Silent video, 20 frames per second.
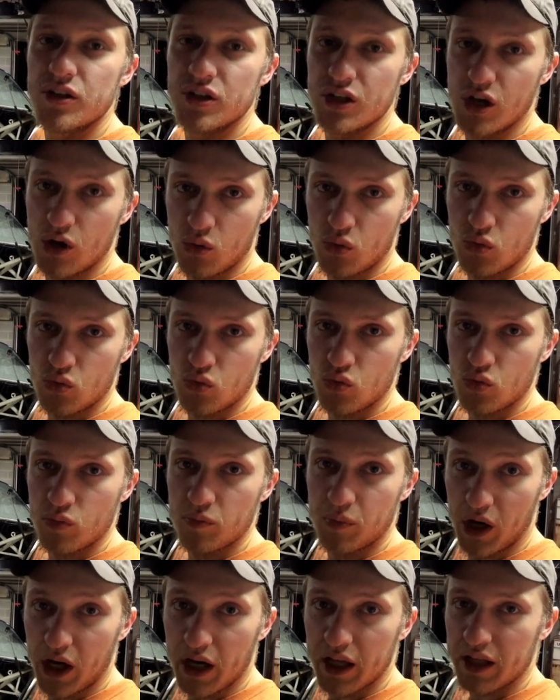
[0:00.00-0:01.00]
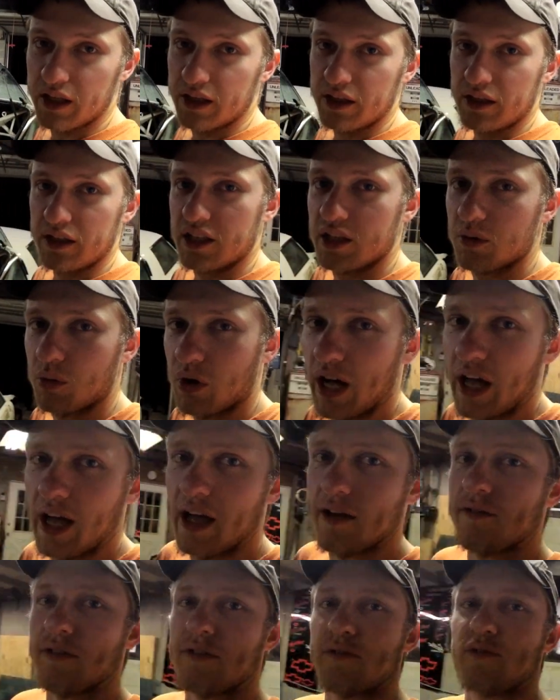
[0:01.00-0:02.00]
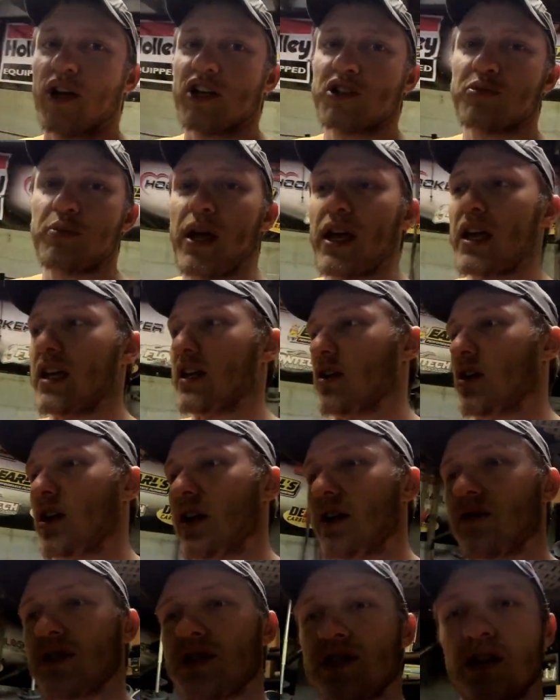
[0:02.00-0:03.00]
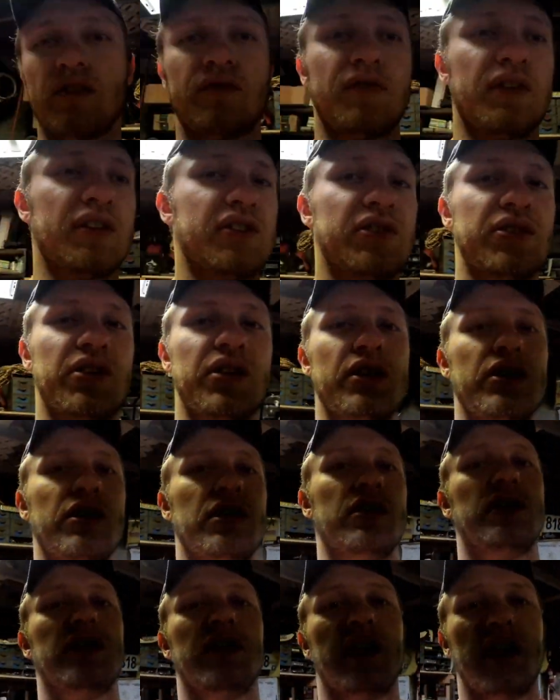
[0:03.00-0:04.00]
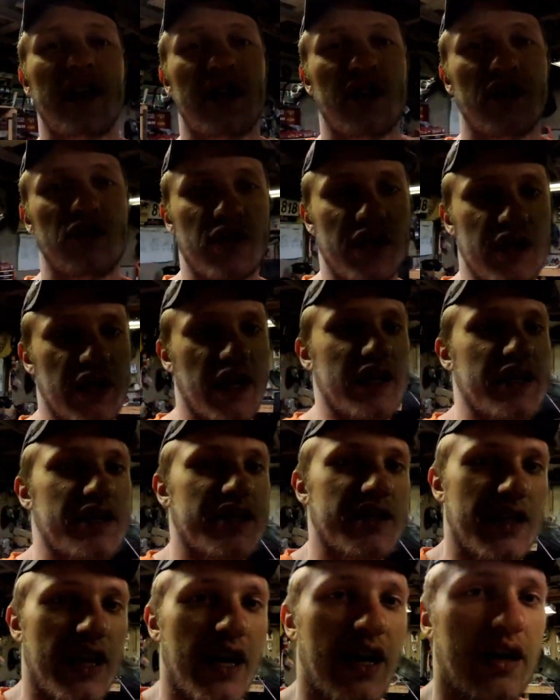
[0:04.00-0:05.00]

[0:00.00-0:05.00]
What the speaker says: No. But it will have fresh paint on every surface, and it'll look nice.